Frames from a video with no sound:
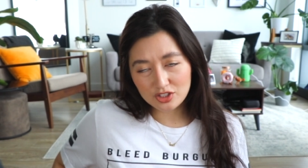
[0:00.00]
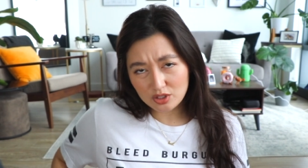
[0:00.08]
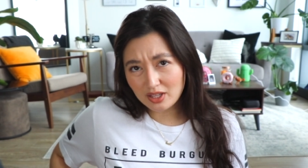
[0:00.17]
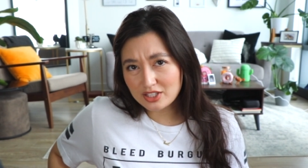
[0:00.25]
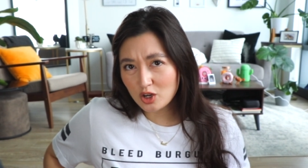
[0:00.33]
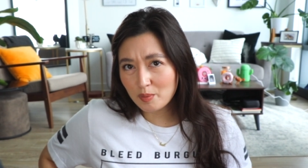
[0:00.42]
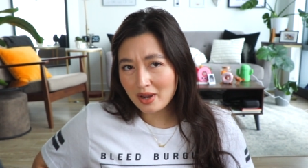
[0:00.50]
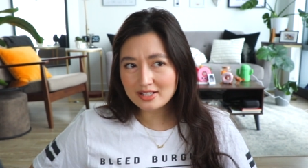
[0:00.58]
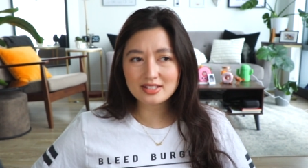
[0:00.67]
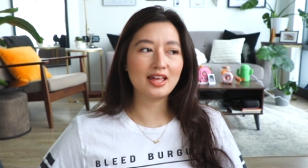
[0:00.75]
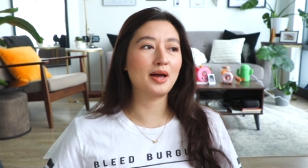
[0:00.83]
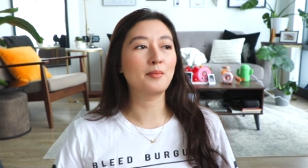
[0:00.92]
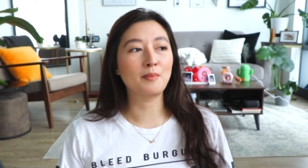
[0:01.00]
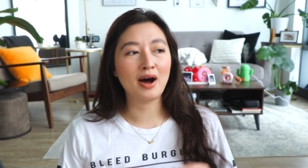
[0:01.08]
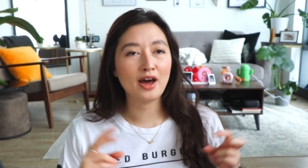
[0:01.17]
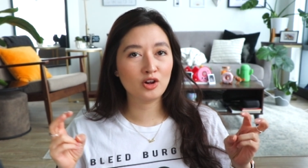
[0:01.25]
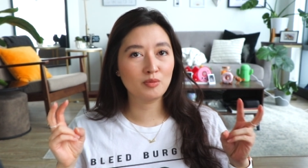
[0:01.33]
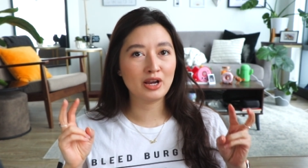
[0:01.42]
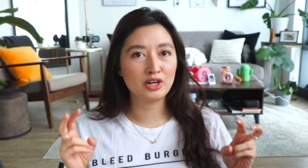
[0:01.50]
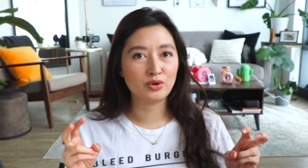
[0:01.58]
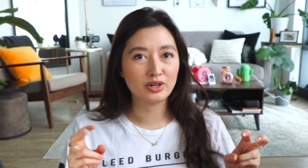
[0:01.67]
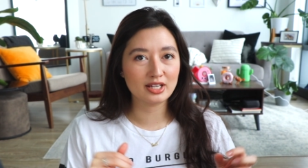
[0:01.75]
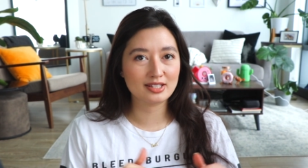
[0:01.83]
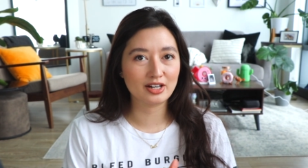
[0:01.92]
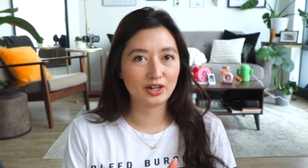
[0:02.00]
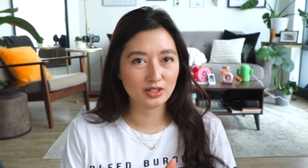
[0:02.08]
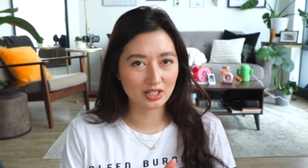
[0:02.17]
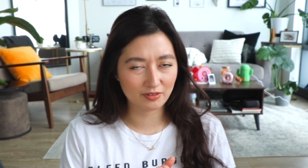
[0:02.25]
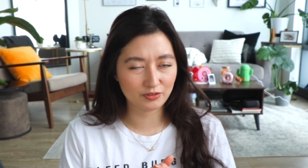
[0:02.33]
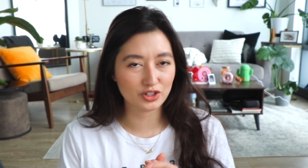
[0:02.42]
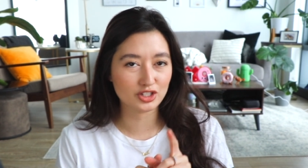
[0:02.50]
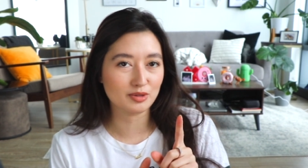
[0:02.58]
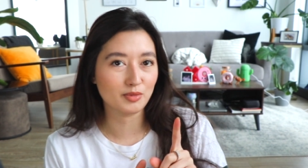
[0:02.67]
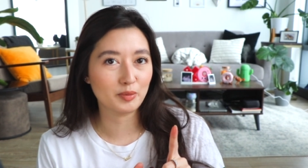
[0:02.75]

So let's go back to that model minority stereotype for just a